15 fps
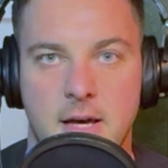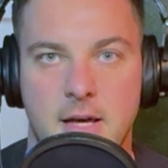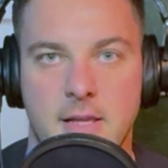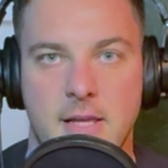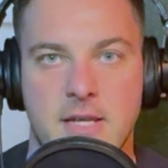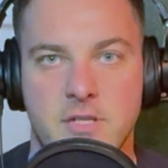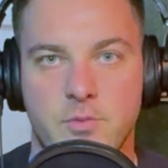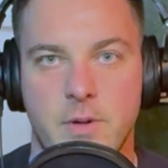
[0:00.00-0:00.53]

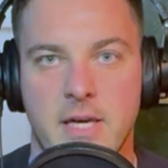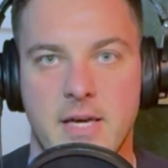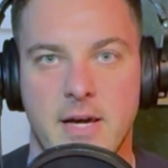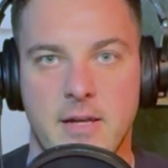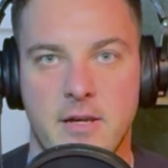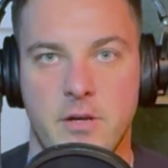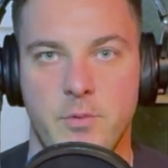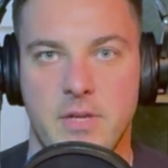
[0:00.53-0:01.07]
Last week I
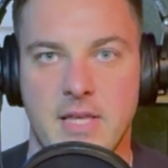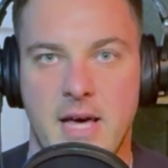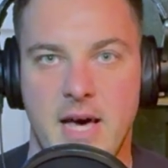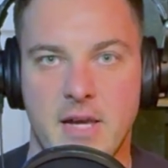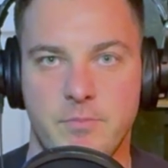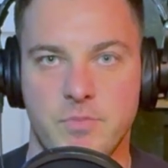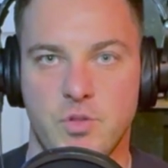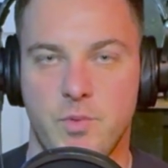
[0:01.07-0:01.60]
ended with
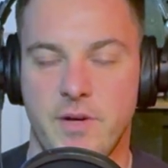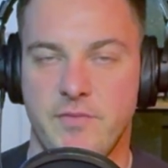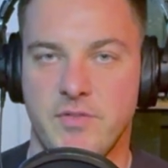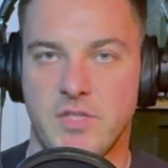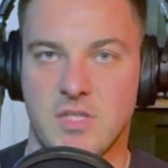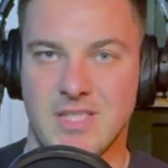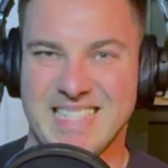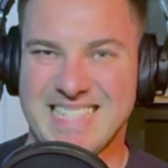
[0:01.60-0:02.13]
Adam
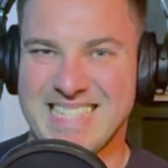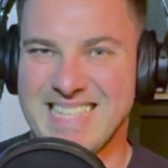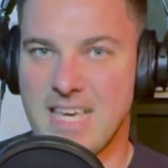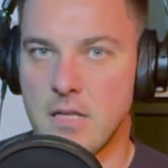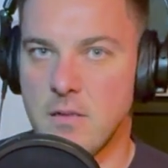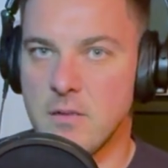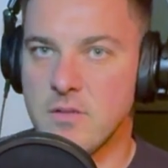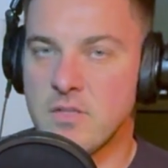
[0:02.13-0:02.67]
Swift's
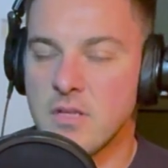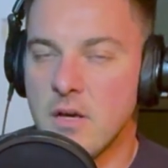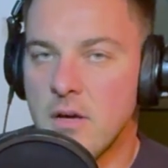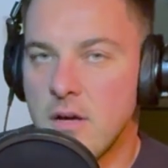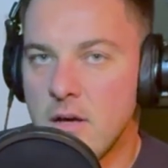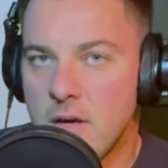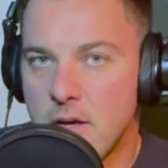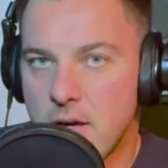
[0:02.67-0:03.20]
skills
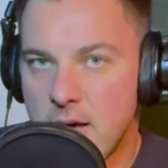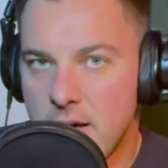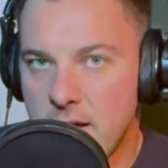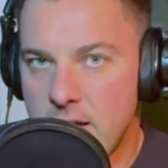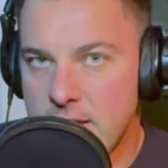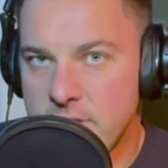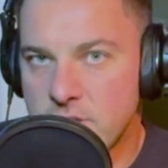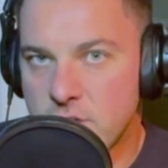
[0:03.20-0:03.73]

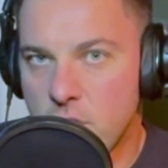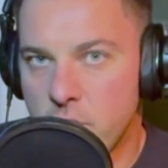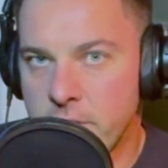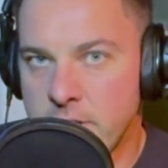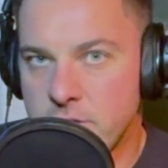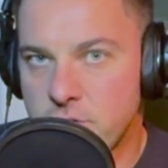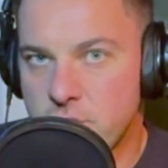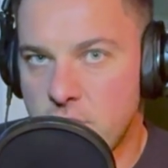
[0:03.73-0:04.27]
in
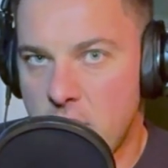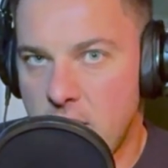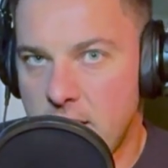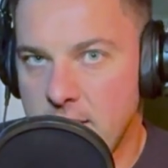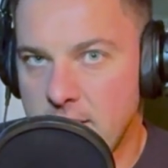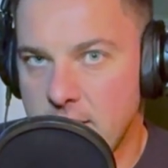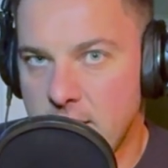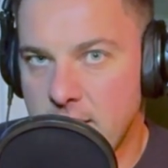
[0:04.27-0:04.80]
scoring his
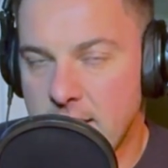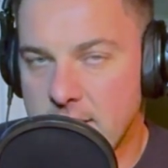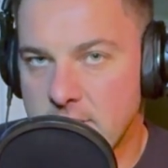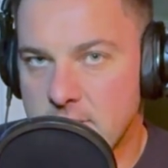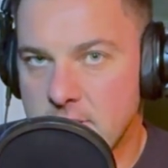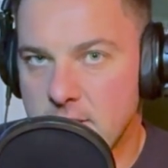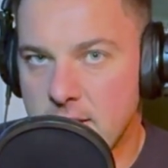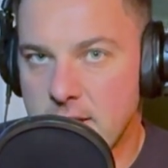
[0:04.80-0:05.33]
try
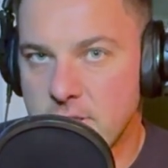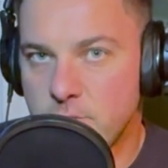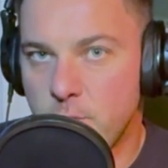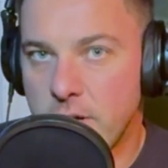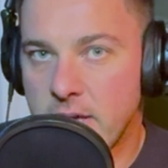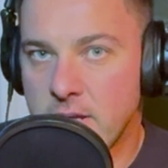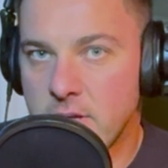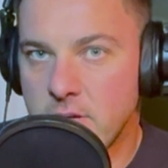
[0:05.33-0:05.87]
against
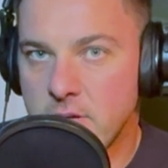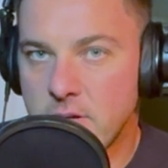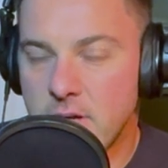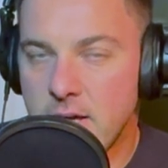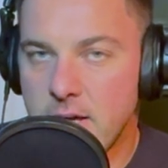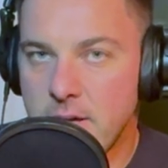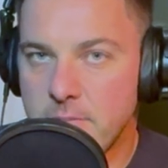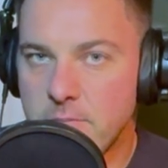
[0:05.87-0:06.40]
Wigan.
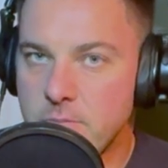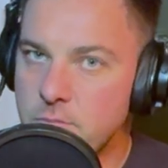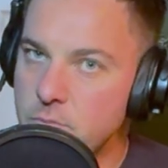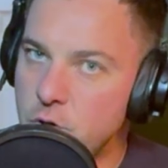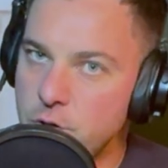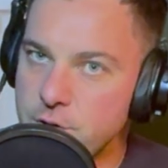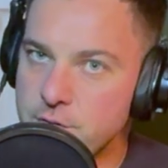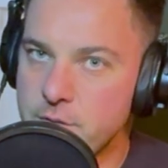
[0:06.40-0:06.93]

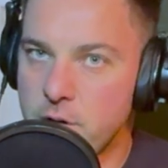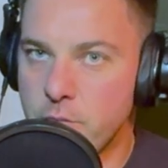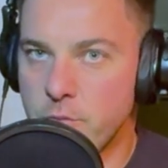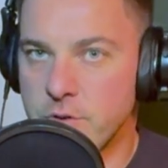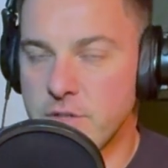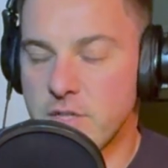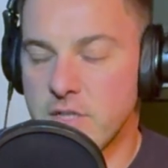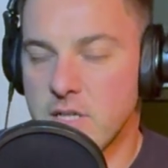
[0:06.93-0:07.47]
Huddersfield were
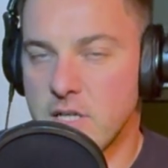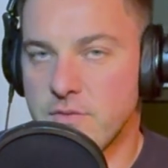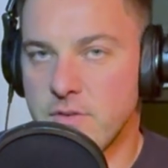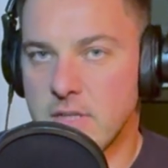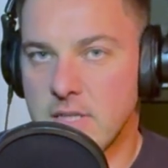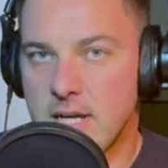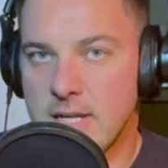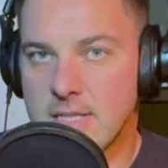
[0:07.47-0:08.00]

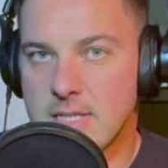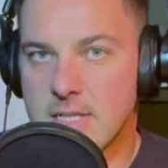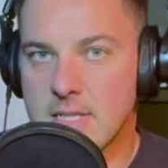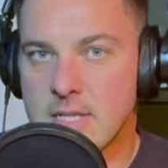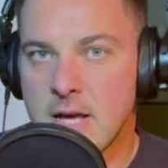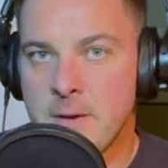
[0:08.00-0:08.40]
unsuccessful in that instance.